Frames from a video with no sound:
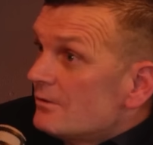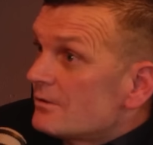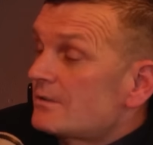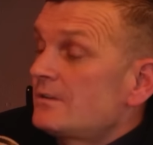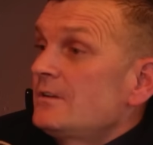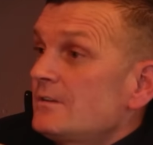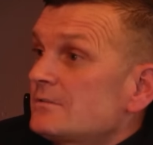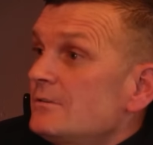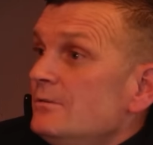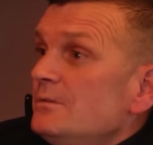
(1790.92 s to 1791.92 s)
go to
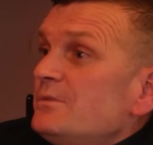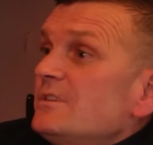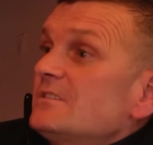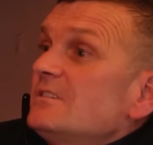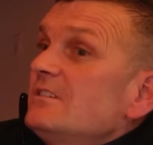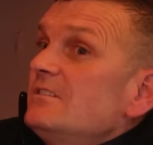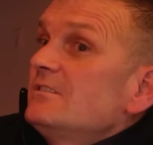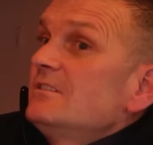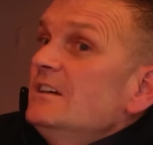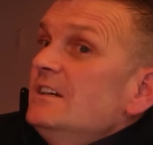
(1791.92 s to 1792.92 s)
school in prison, I
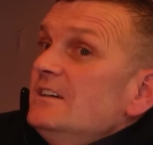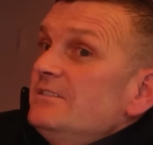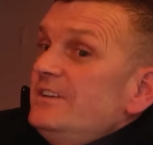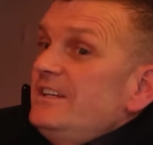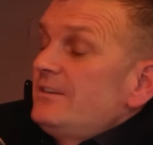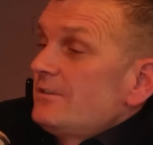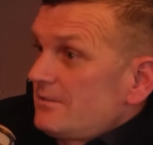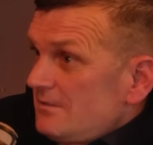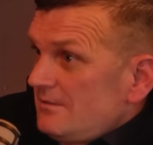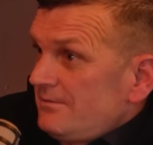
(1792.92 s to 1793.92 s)
done
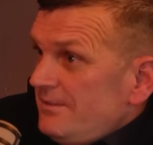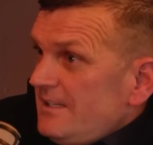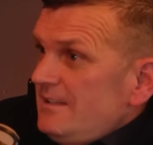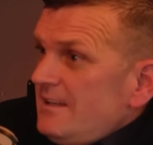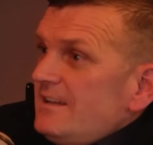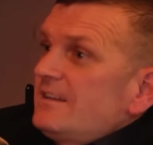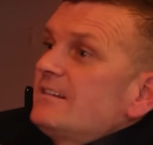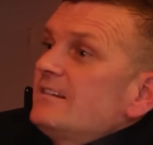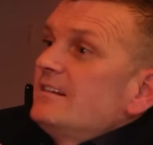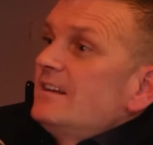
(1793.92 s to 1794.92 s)
FETAC,
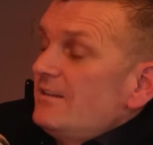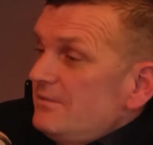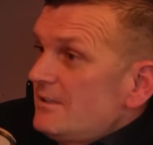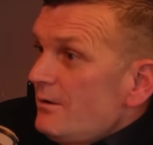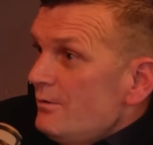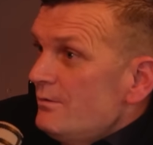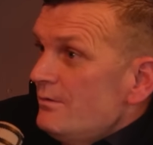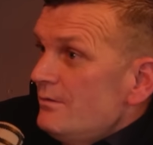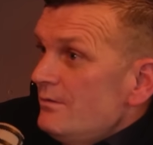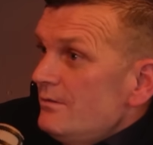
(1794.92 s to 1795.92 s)
FETAC level
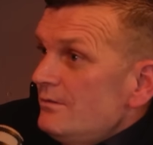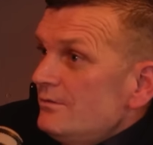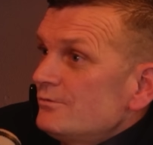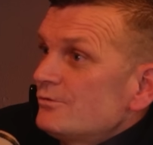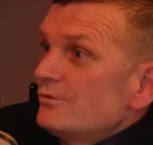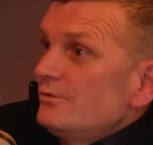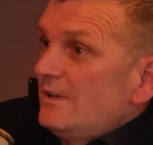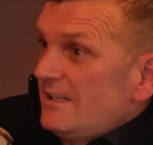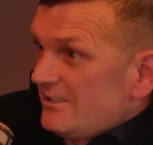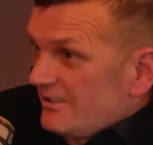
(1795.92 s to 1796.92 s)
two. You know,
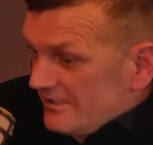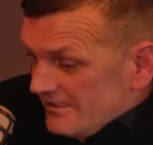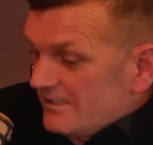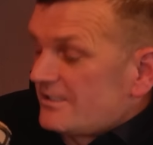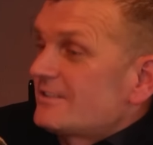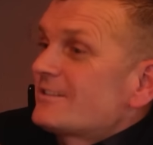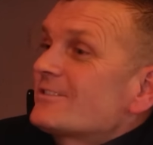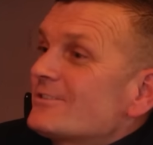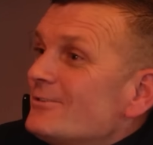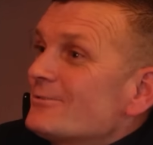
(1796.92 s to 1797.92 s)
and I, I got the
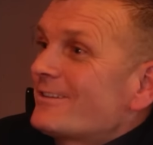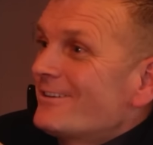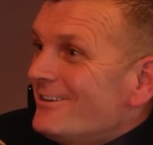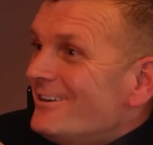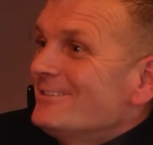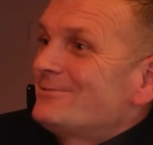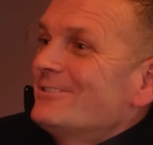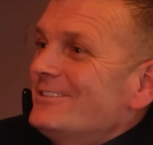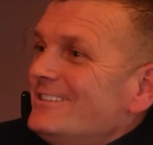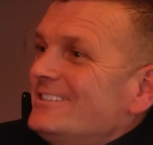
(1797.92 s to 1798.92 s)
sort and all
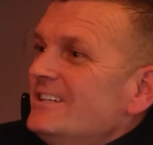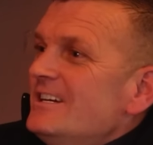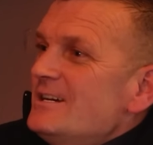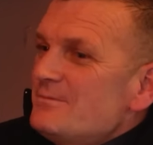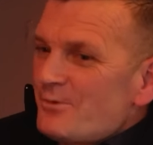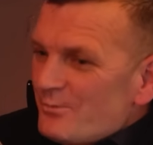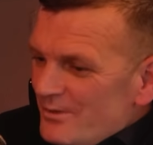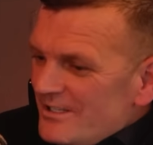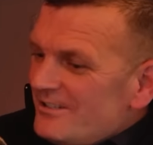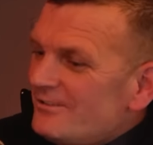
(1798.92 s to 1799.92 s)
for it and but
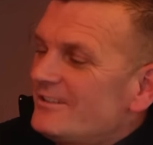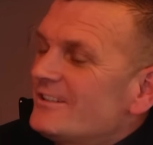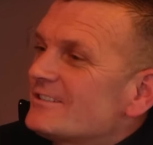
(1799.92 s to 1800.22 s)
we done